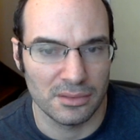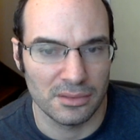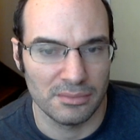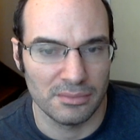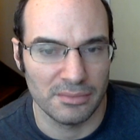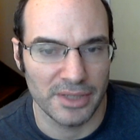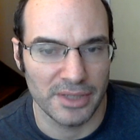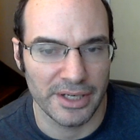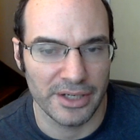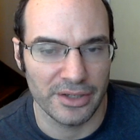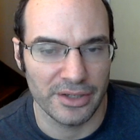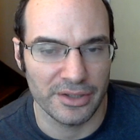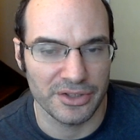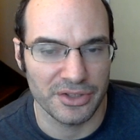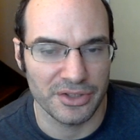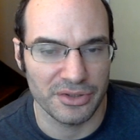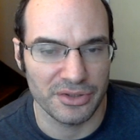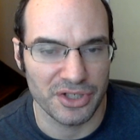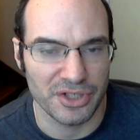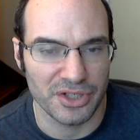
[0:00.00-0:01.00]
But I could
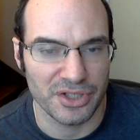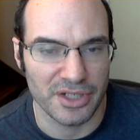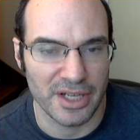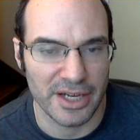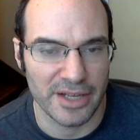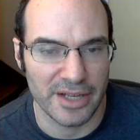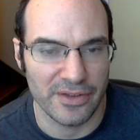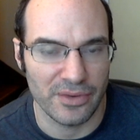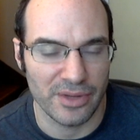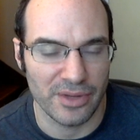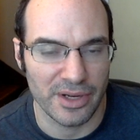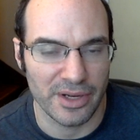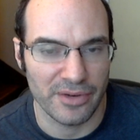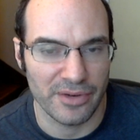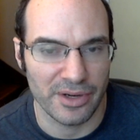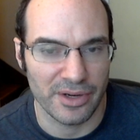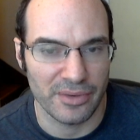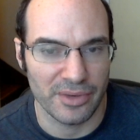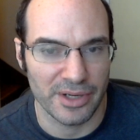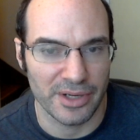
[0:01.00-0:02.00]
also just not do that
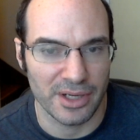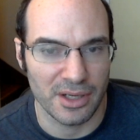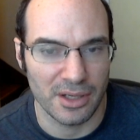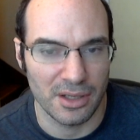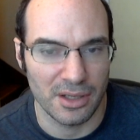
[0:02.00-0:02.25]
right away.